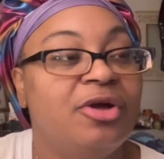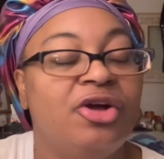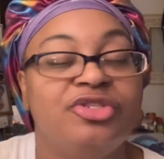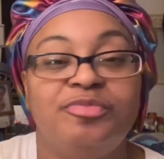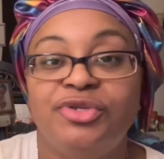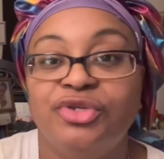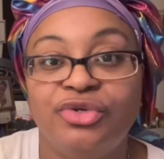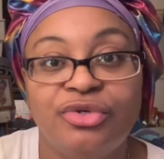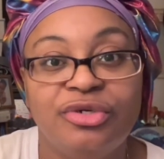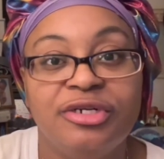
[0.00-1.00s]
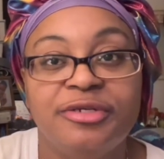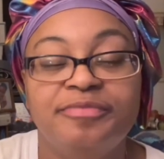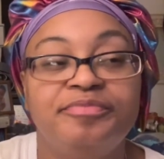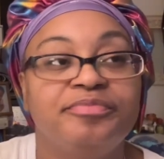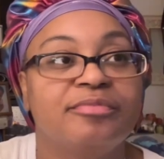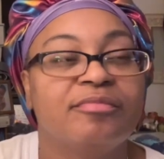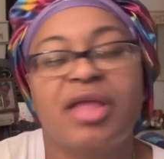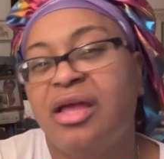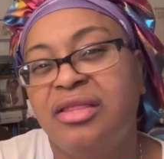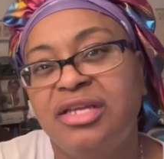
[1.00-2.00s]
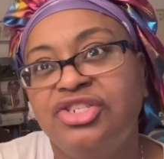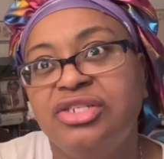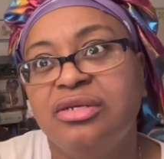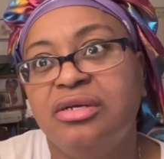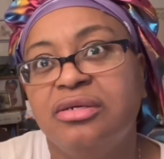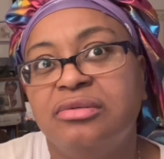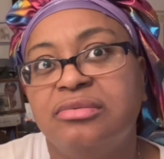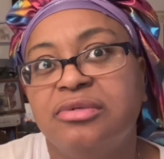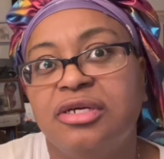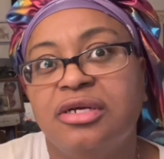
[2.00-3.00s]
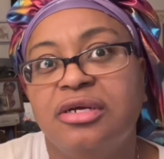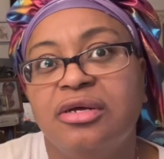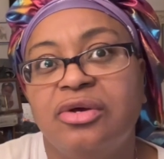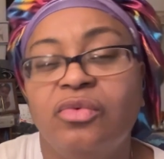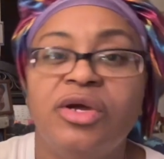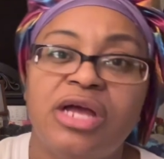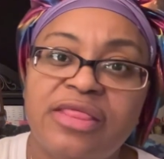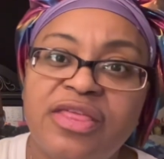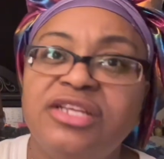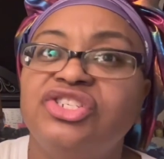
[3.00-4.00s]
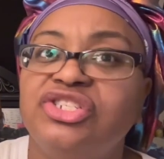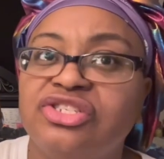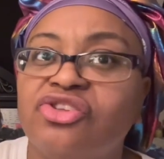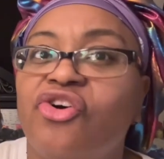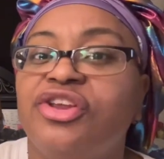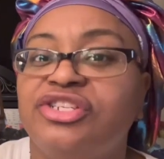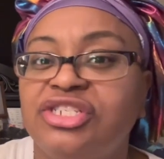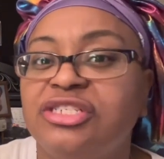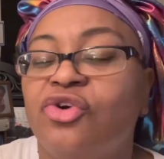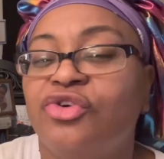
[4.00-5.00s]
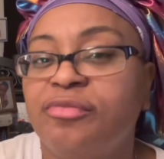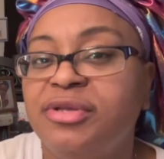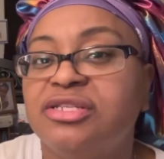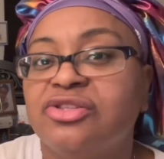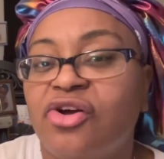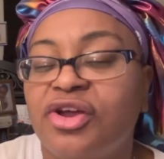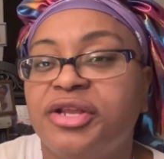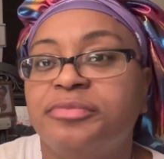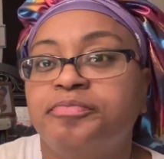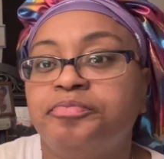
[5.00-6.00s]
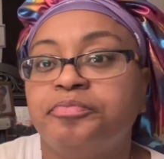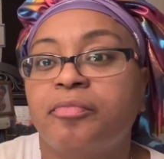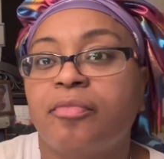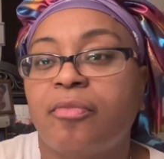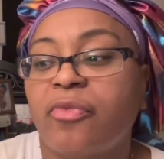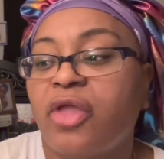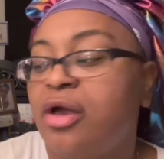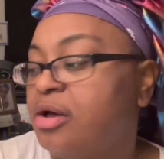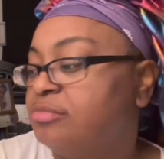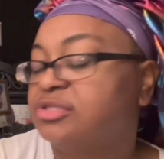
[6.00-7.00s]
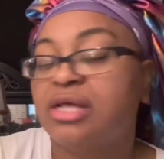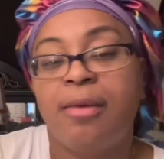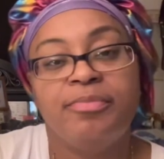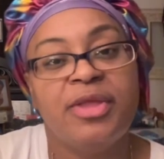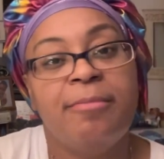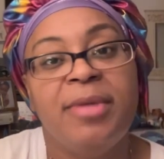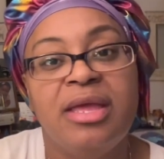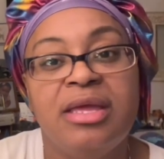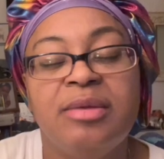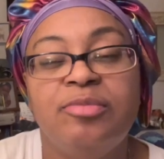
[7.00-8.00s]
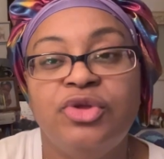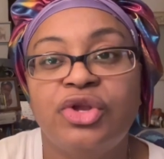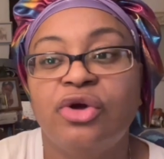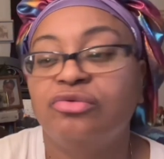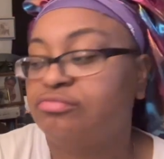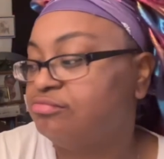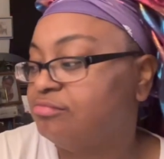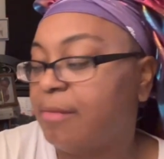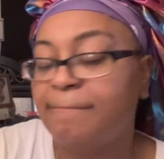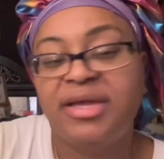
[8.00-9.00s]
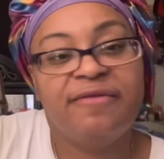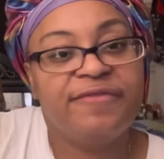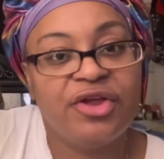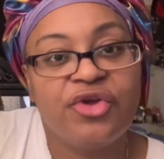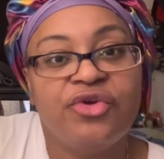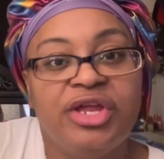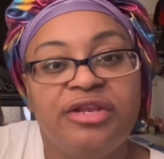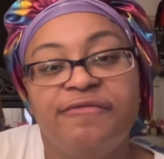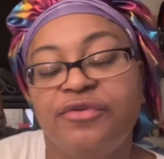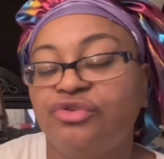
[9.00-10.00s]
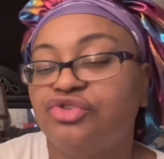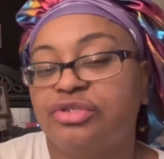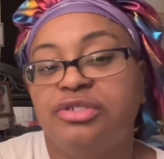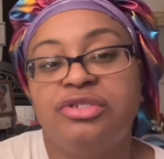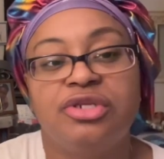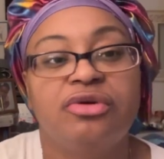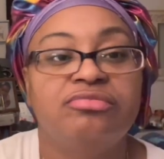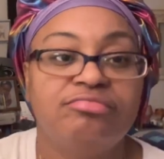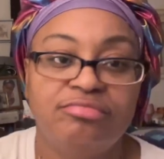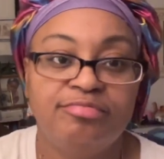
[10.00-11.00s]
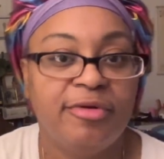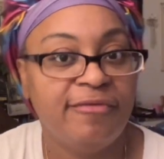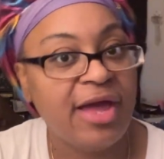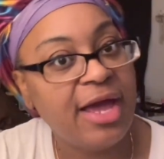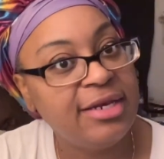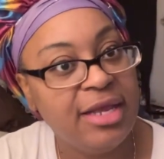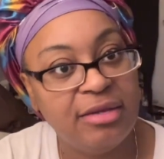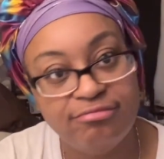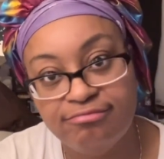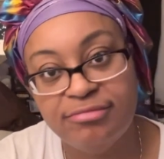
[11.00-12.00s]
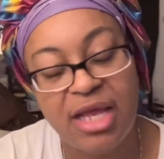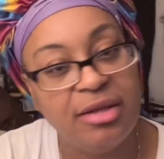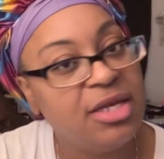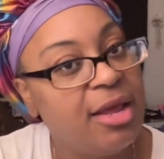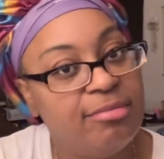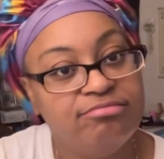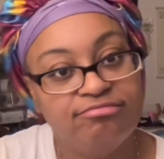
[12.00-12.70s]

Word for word: entrepreneur. I think she, uh, well, I think she's starting. She's going to be starting um, something that may, you know, benefit her in the future. You know, provide that that that.